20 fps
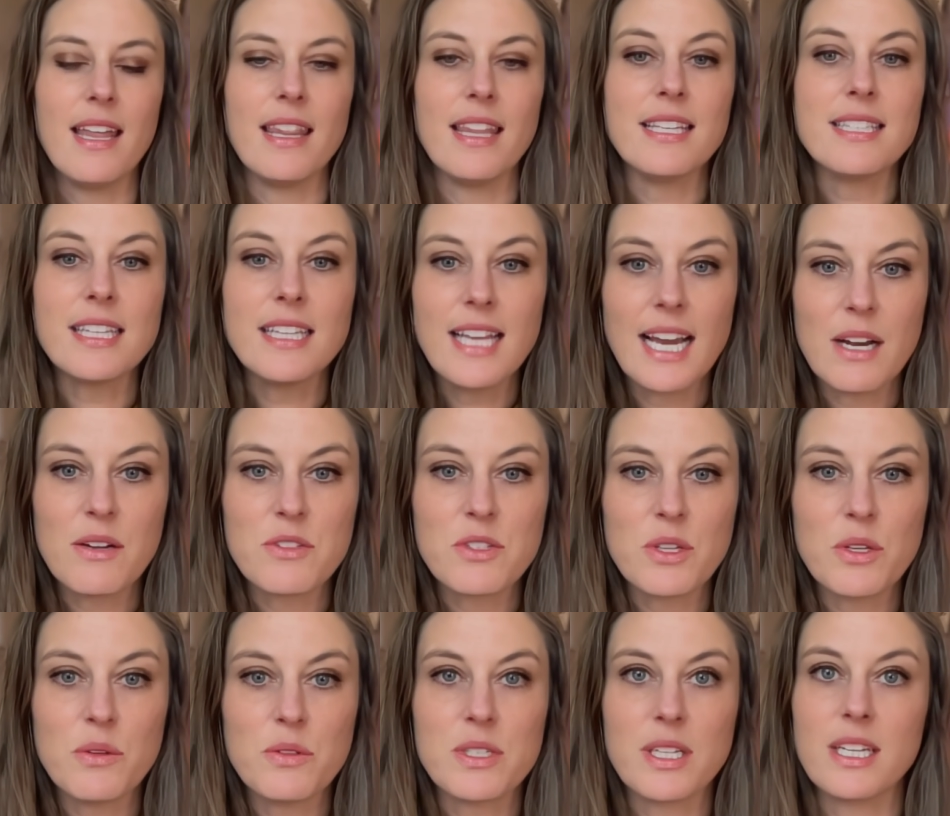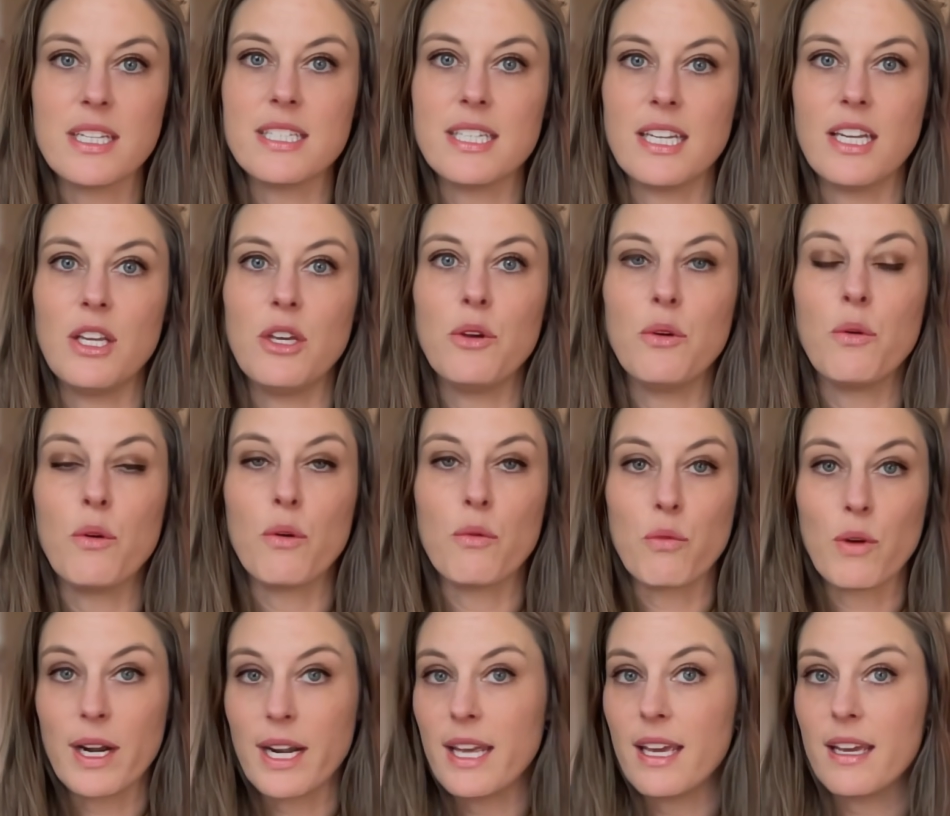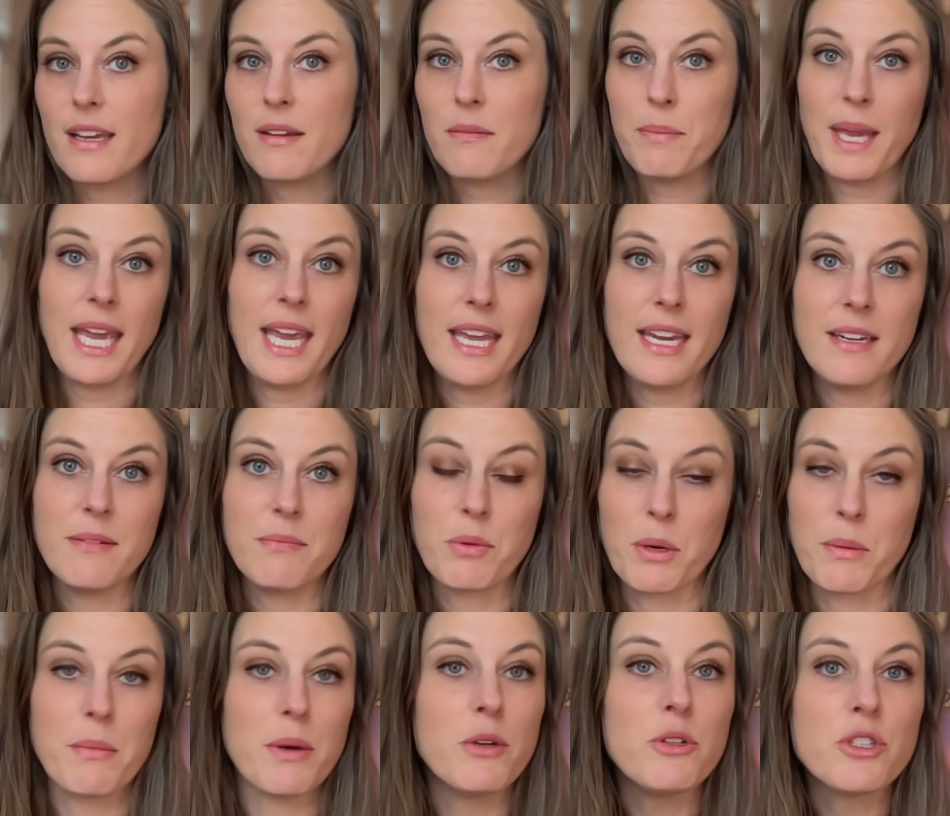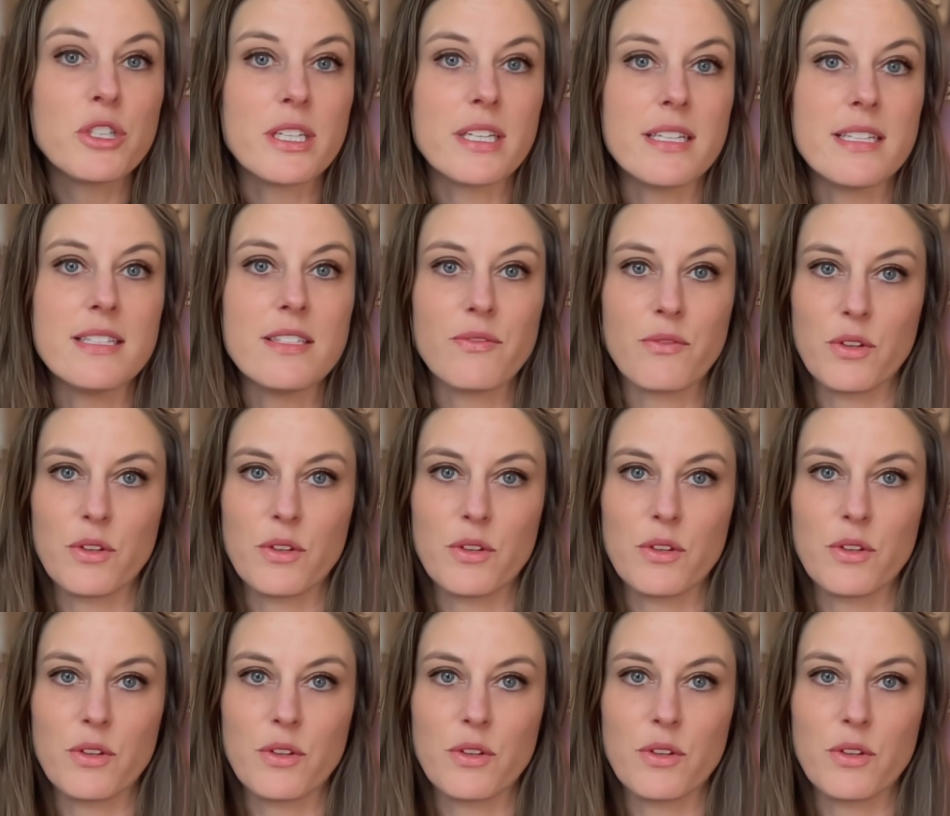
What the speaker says: This allows you to continue running paid promotions,